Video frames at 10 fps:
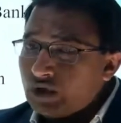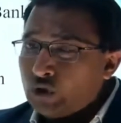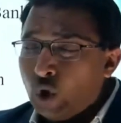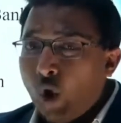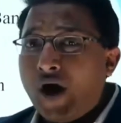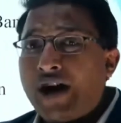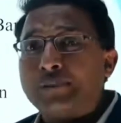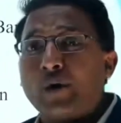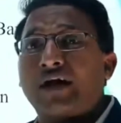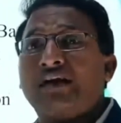no
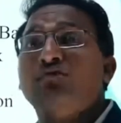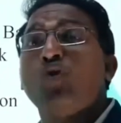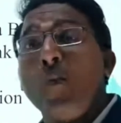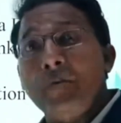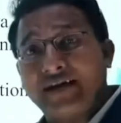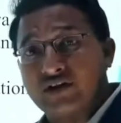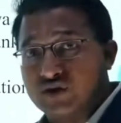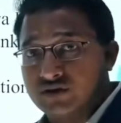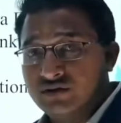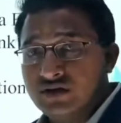unproductive
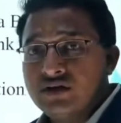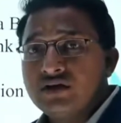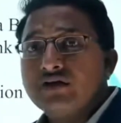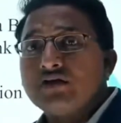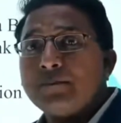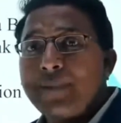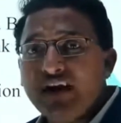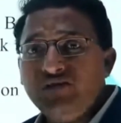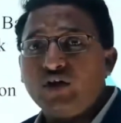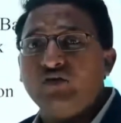competition, the
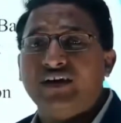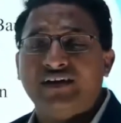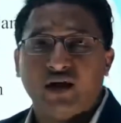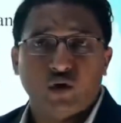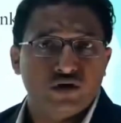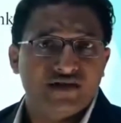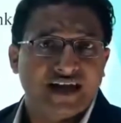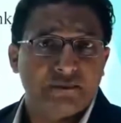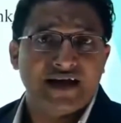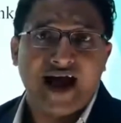benefit of the technology
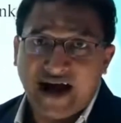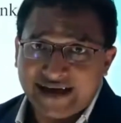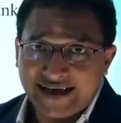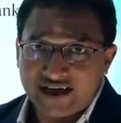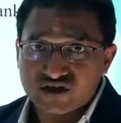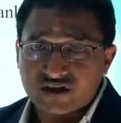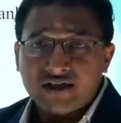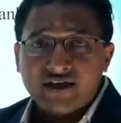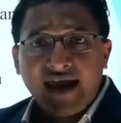can be harnessed,